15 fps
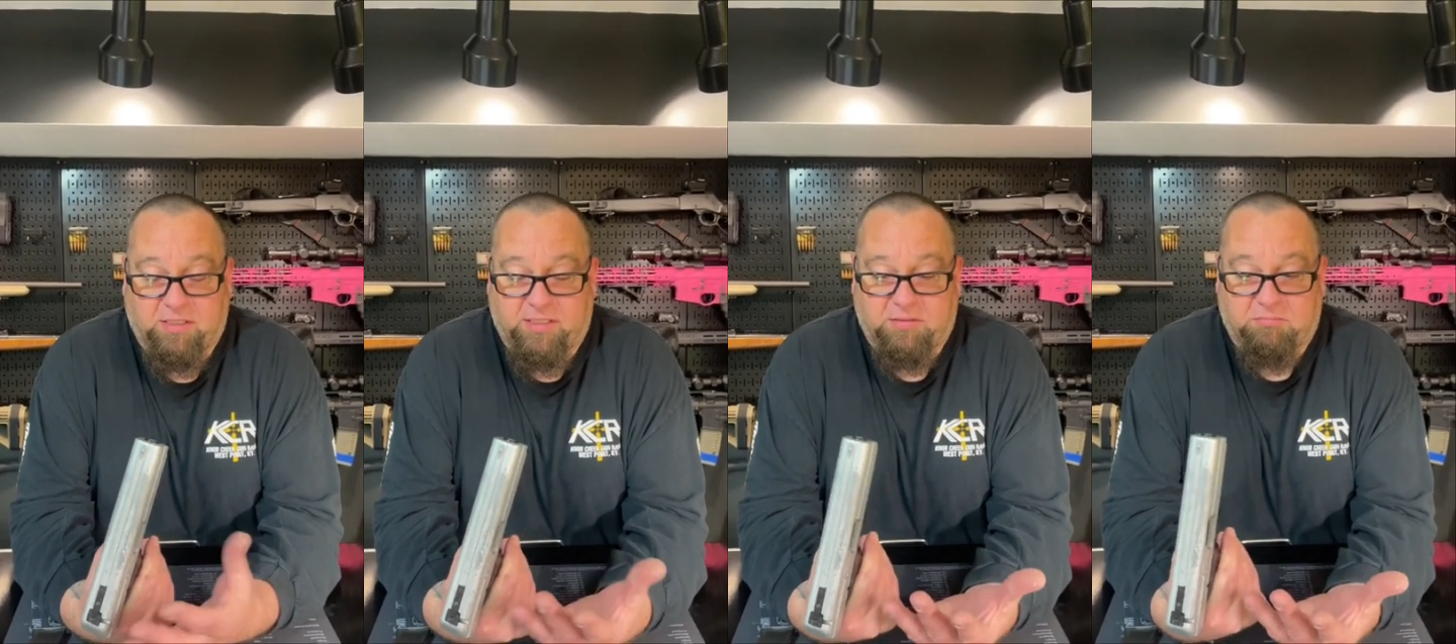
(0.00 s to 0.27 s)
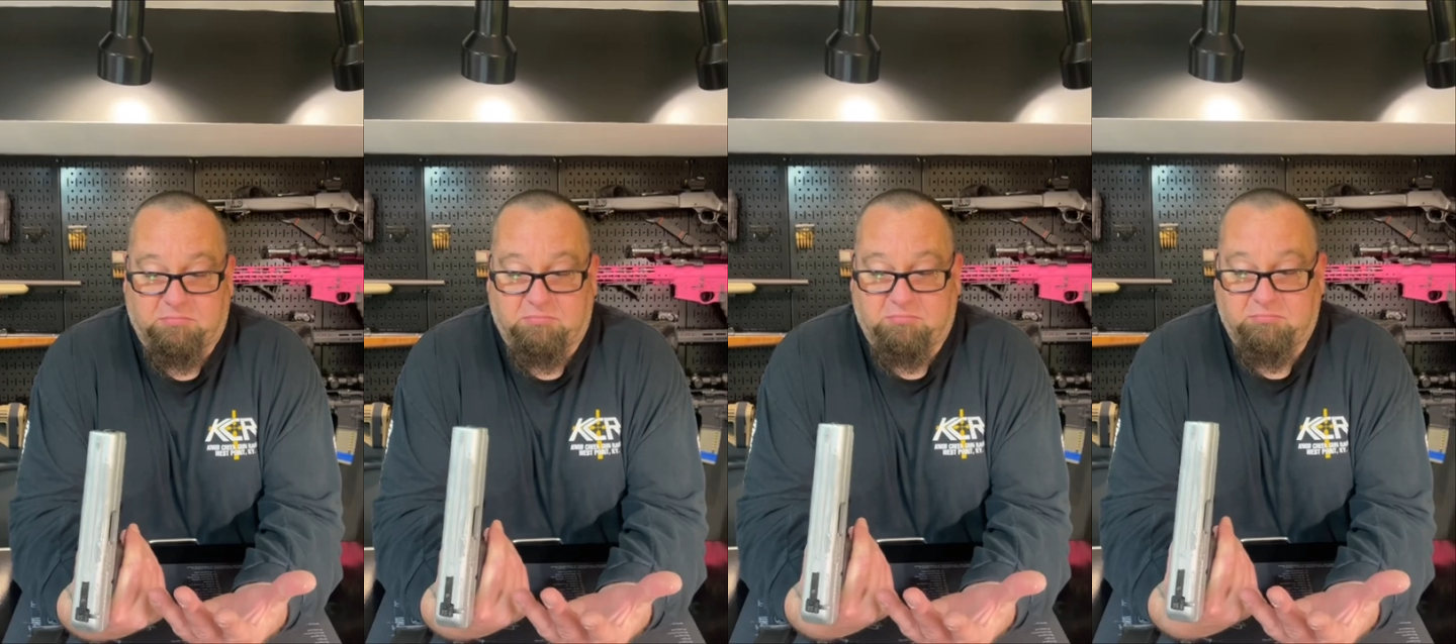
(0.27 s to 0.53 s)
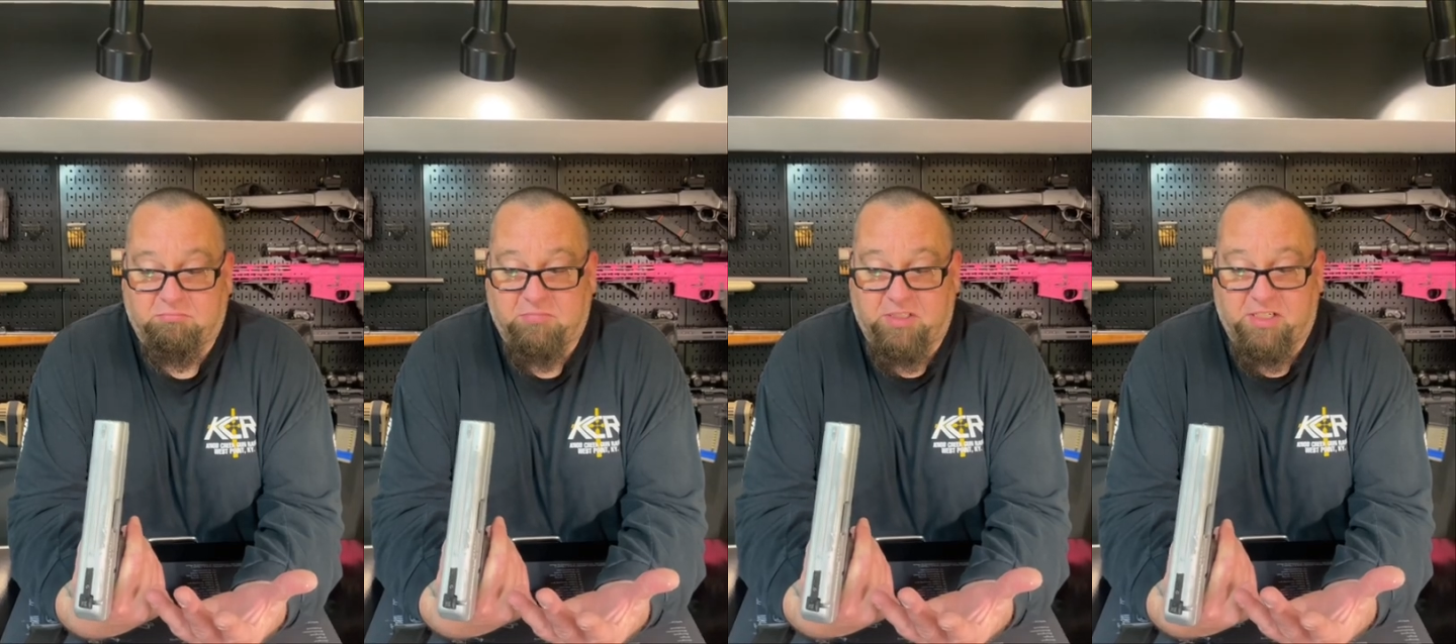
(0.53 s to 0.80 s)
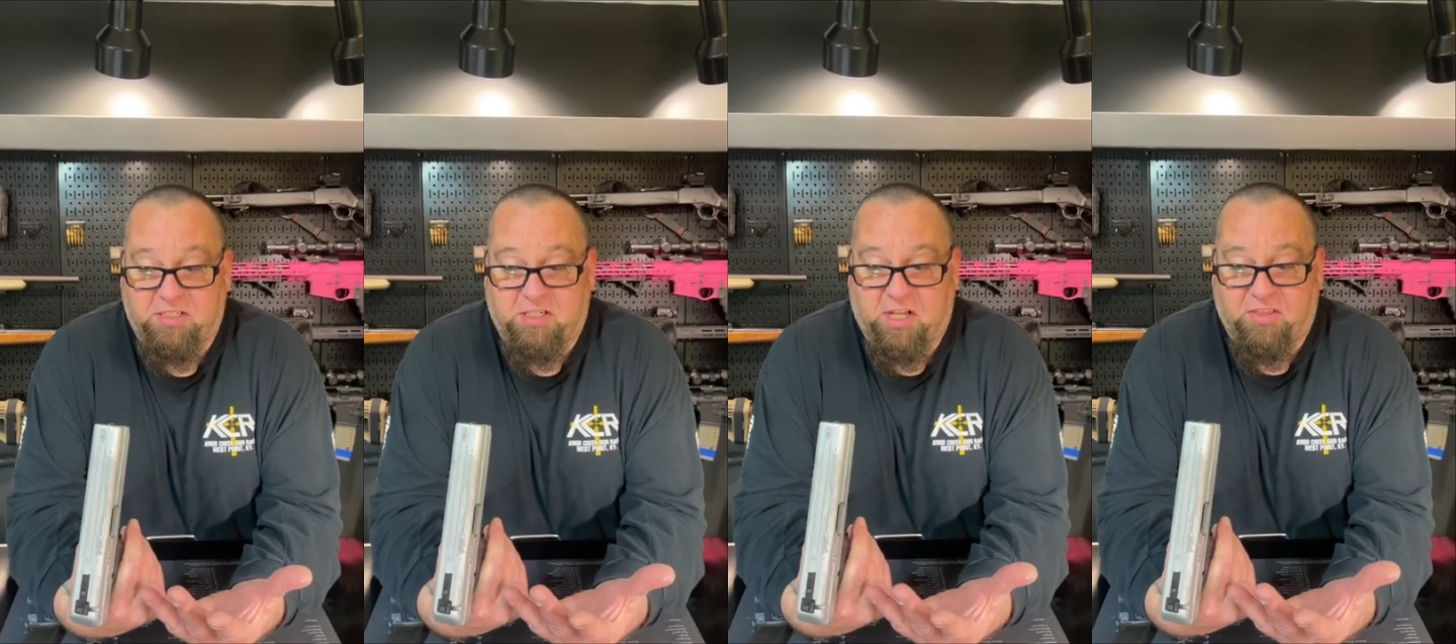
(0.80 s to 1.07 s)
It
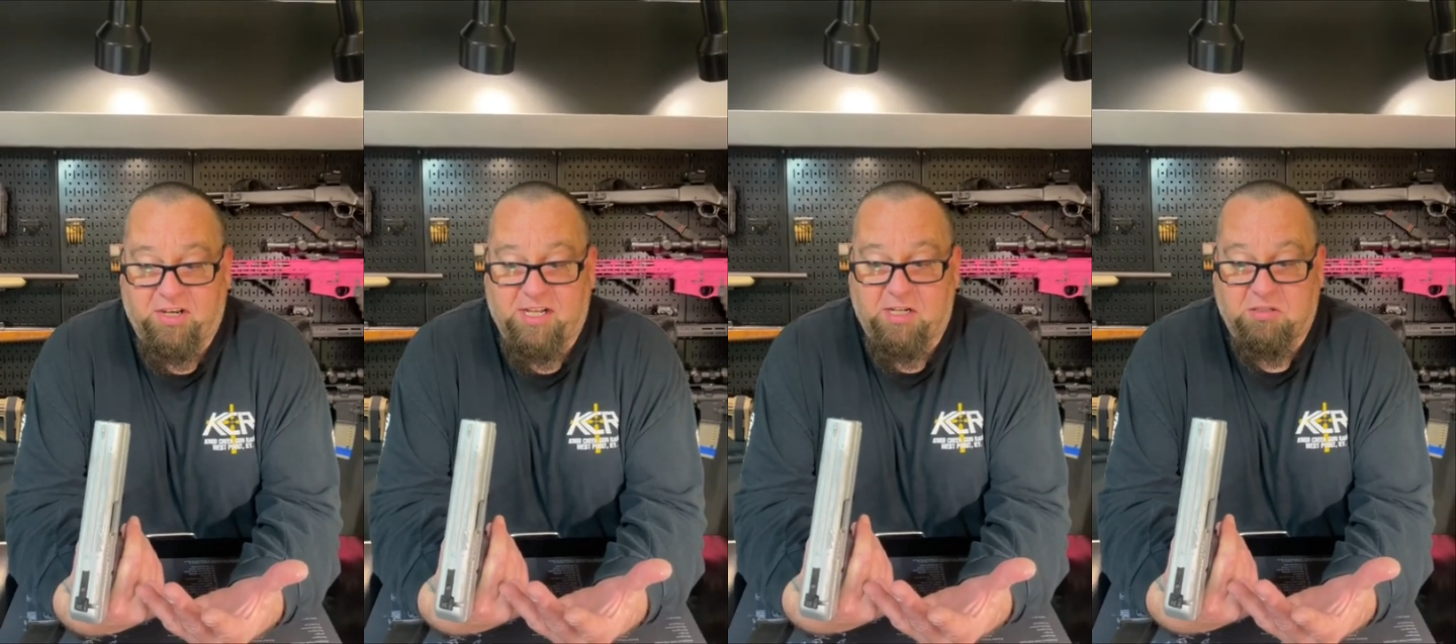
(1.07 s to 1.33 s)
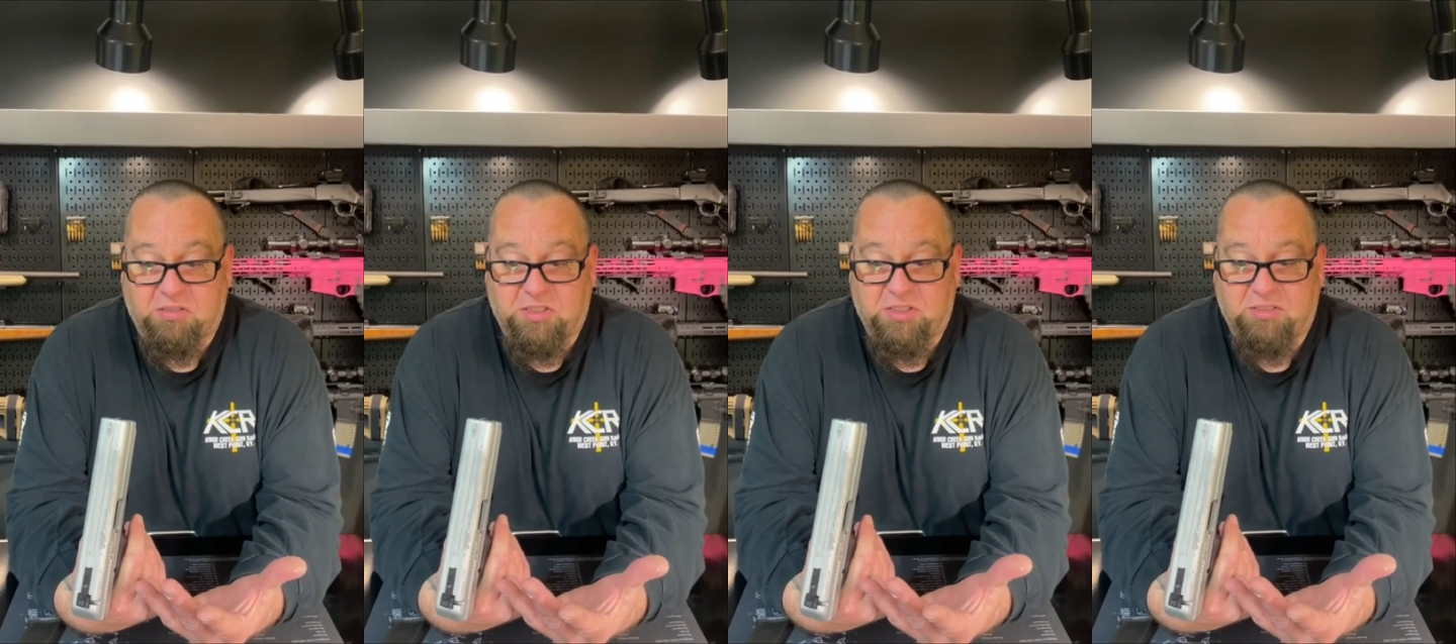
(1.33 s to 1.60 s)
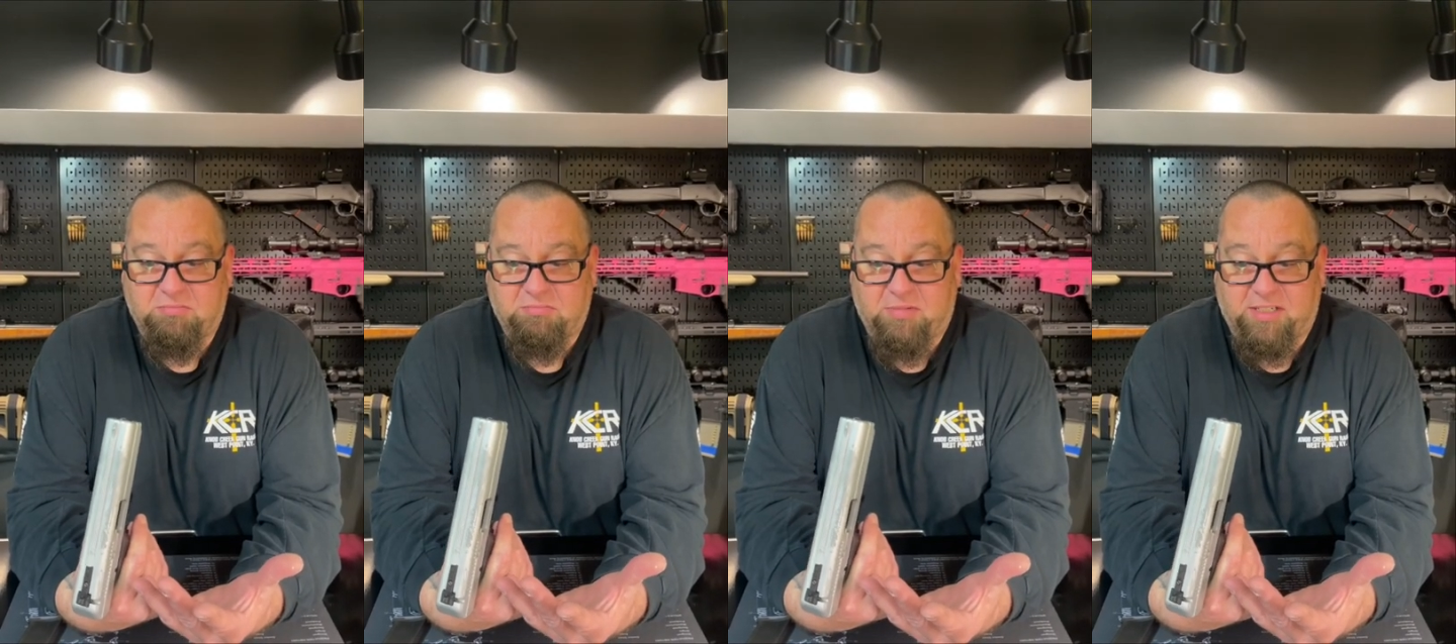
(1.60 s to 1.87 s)
did nothing else.